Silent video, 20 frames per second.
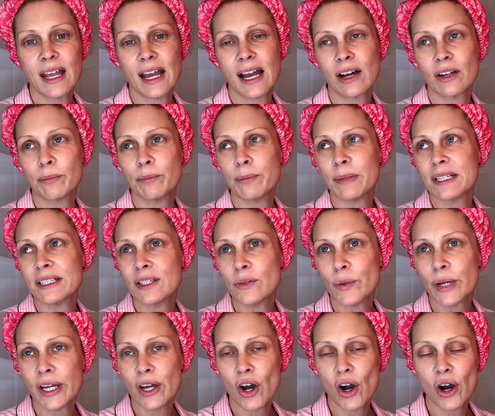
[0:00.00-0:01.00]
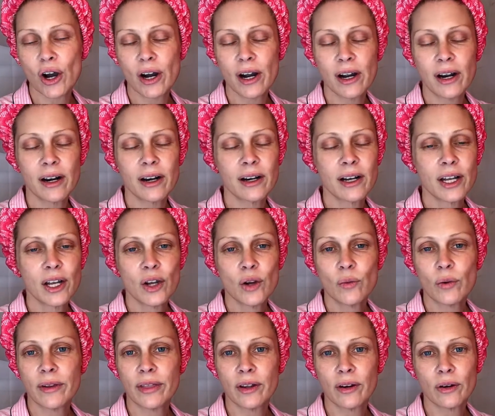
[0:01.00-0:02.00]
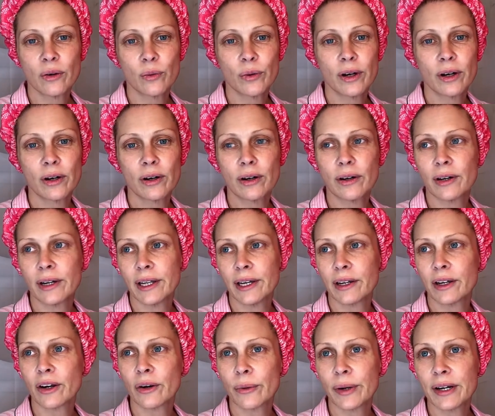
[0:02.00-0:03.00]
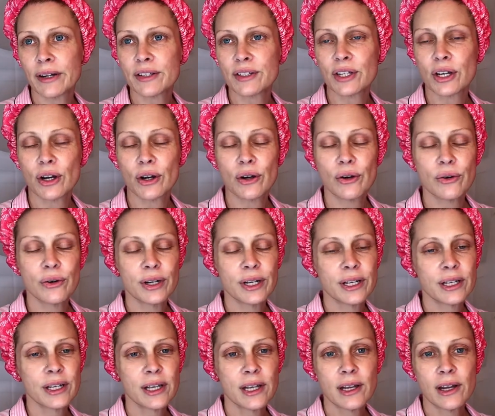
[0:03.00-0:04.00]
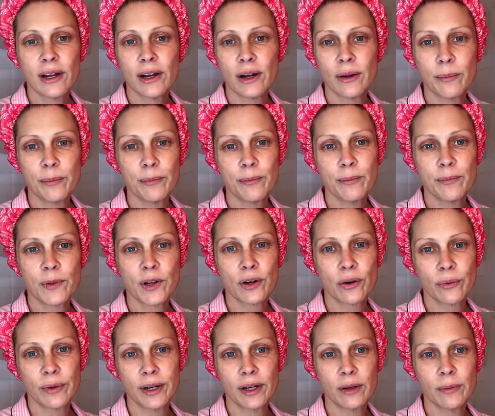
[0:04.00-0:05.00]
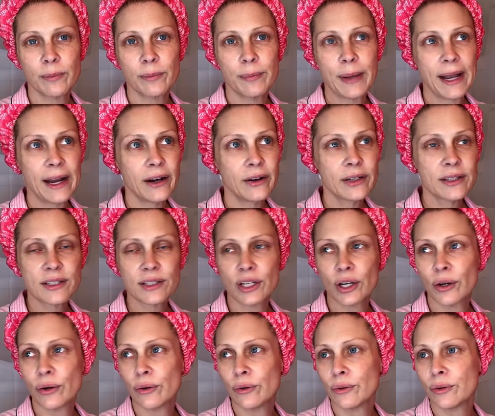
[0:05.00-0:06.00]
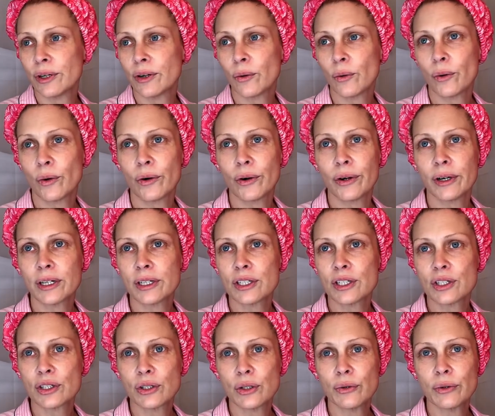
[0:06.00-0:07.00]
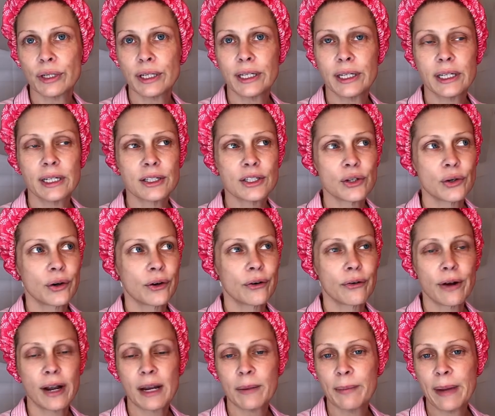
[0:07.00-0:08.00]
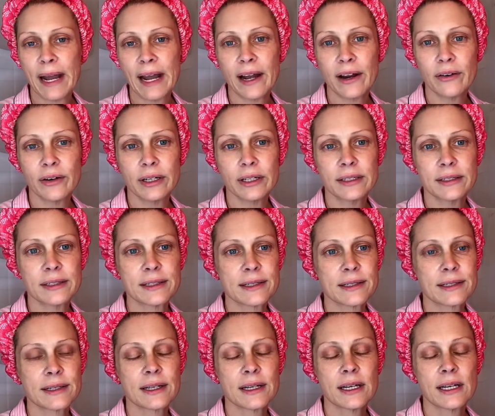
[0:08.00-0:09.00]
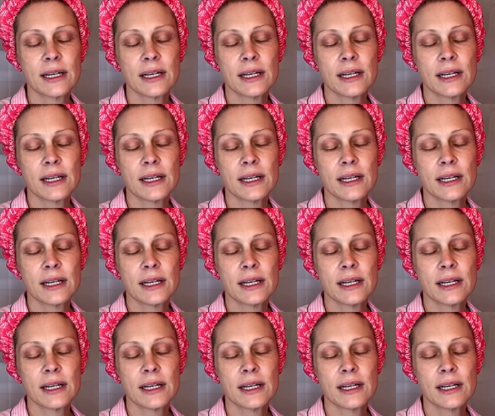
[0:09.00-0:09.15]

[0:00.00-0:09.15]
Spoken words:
how busy we are, whether we're in a career zone, a career parent zone, or student or grandparents,